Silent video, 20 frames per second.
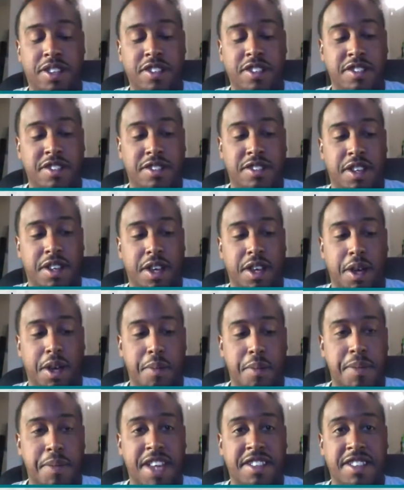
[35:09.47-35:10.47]
Just
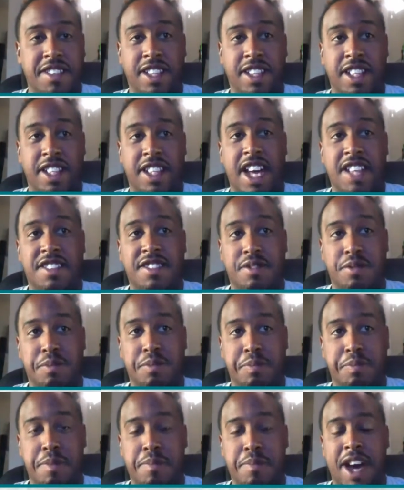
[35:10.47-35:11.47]
basically, that's
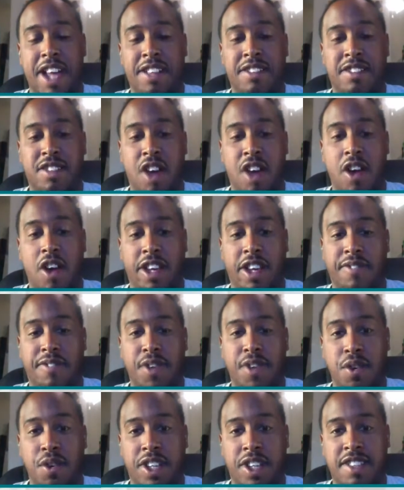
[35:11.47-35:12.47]
been my target
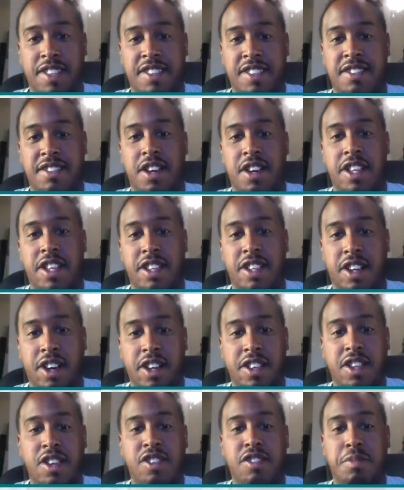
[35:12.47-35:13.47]
focus is on
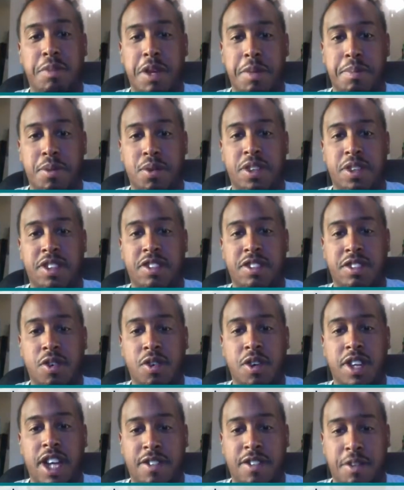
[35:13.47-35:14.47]
those people, is
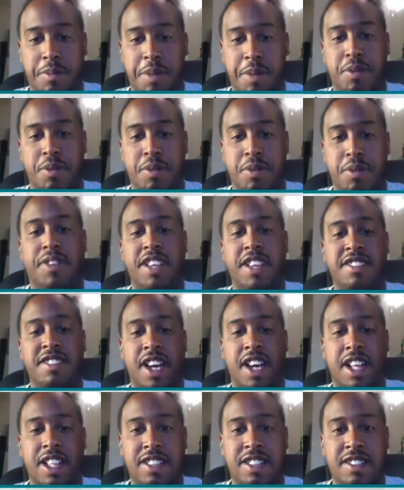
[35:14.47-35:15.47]
going after people in
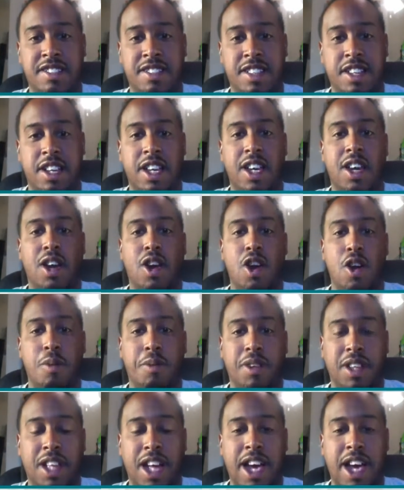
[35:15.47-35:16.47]
Visalis,
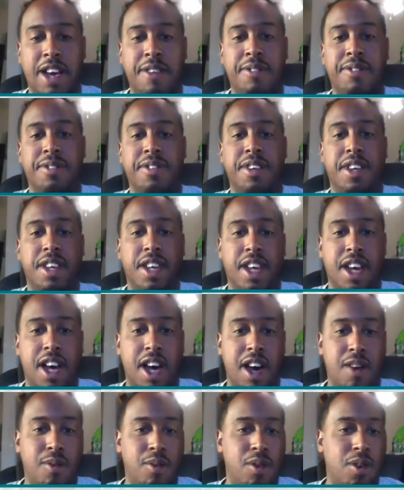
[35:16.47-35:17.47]
Herbalife,
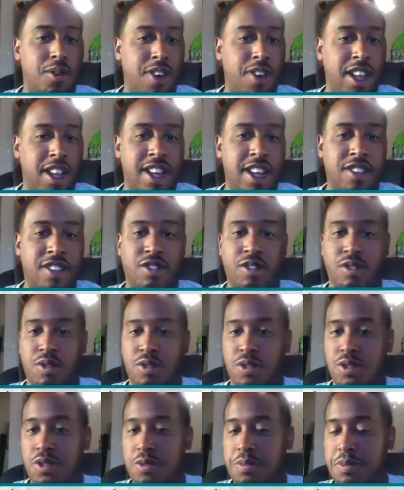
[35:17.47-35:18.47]
World Financial
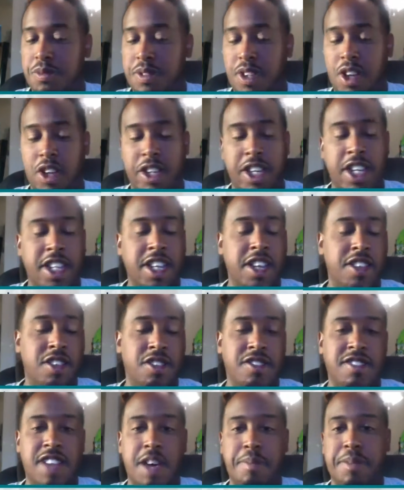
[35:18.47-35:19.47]
Group, any of
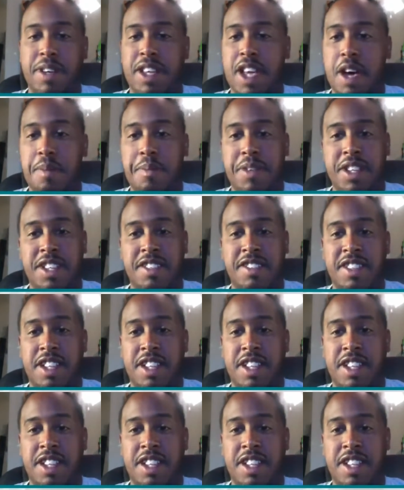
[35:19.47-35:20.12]
those type of companies.